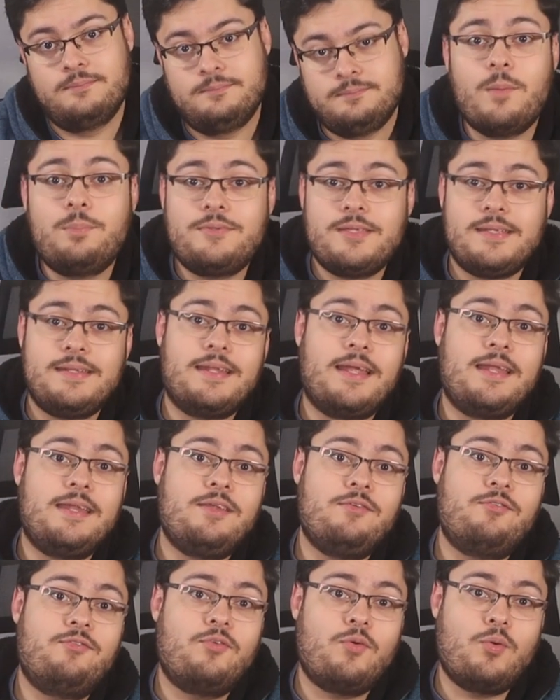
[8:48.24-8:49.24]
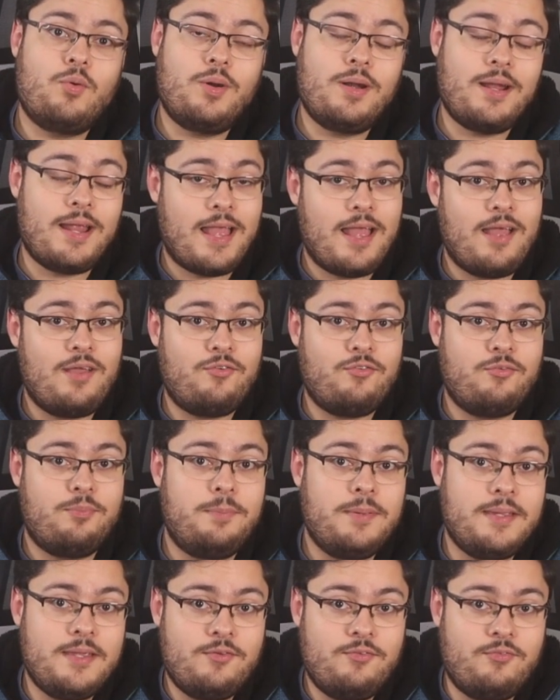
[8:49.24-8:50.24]
Update 94,
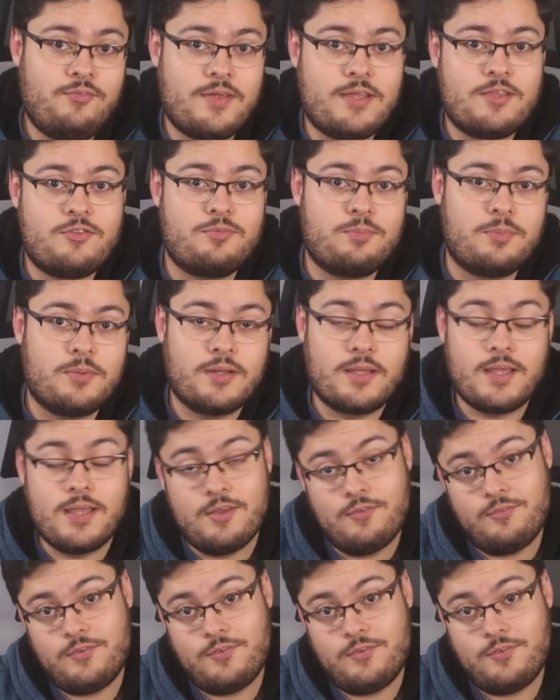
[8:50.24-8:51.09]
FB Facebook.